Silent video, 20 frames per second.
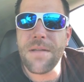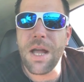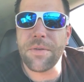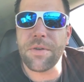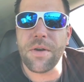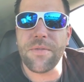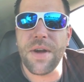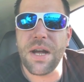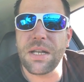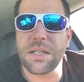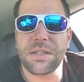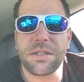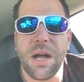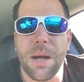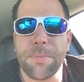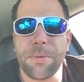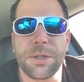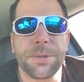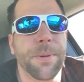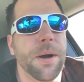After I finally
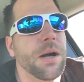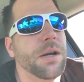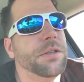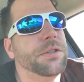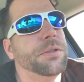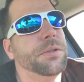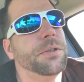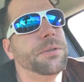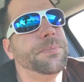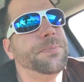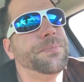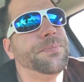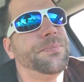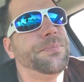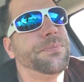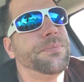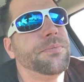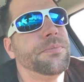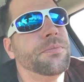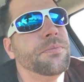stopped responding to her
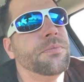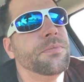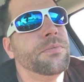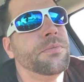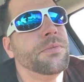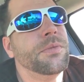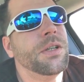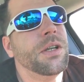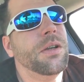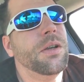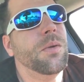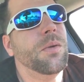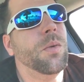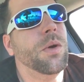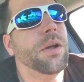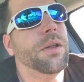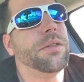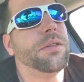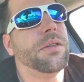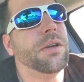
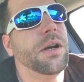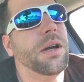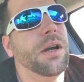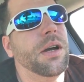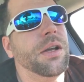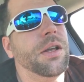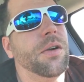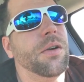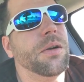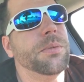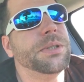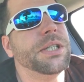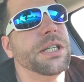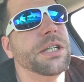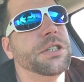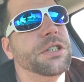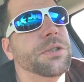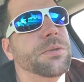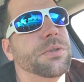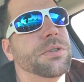with, you know what I'm
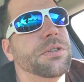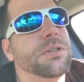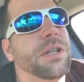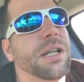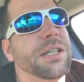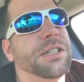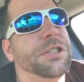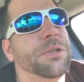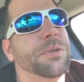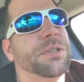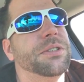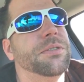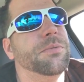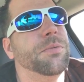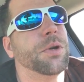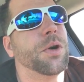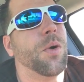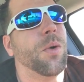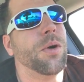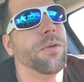saying? She was like, she would
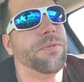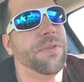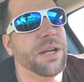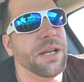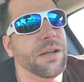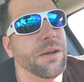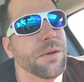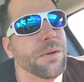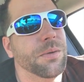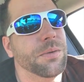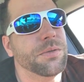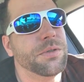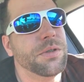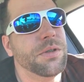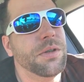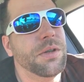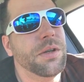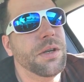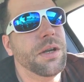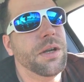record videos
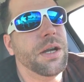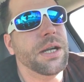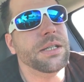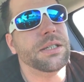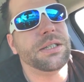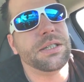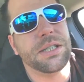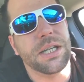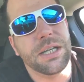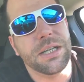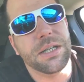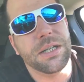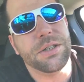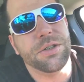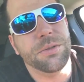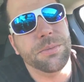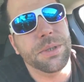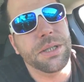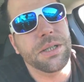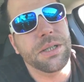and send it
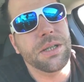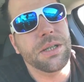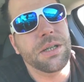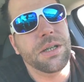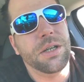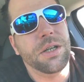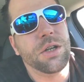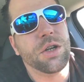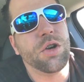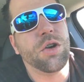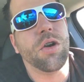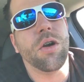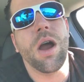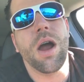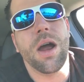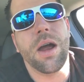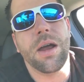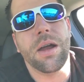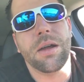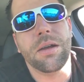to me,
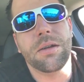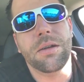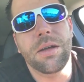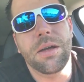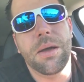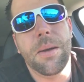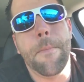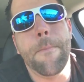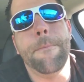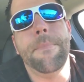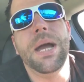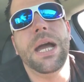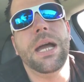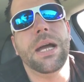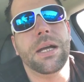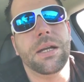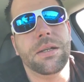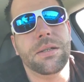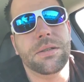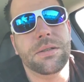crying,
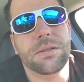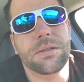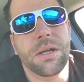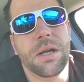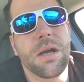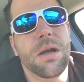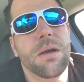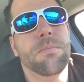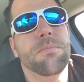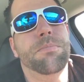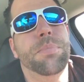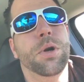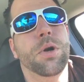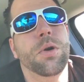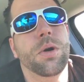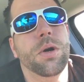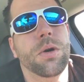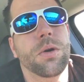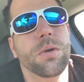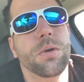begging,
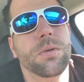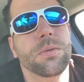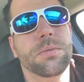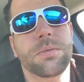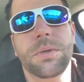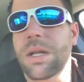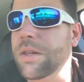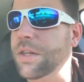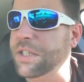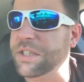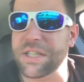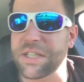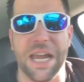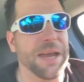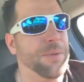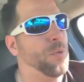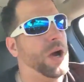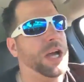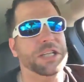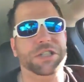boo-hoo, the
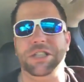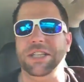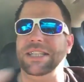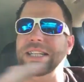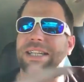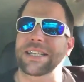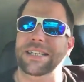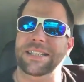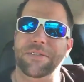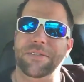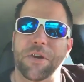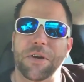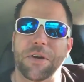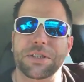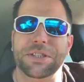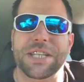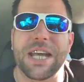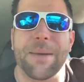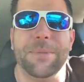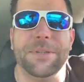same way she did the first
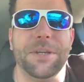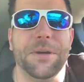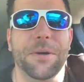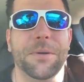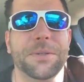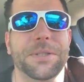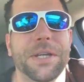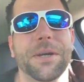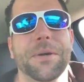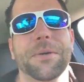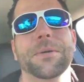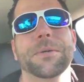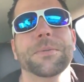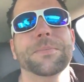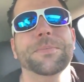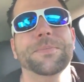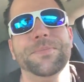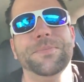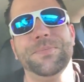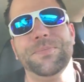time at the hotel room,
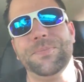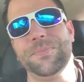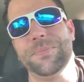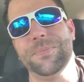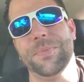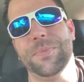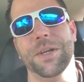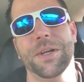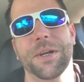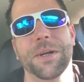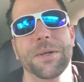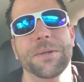you know?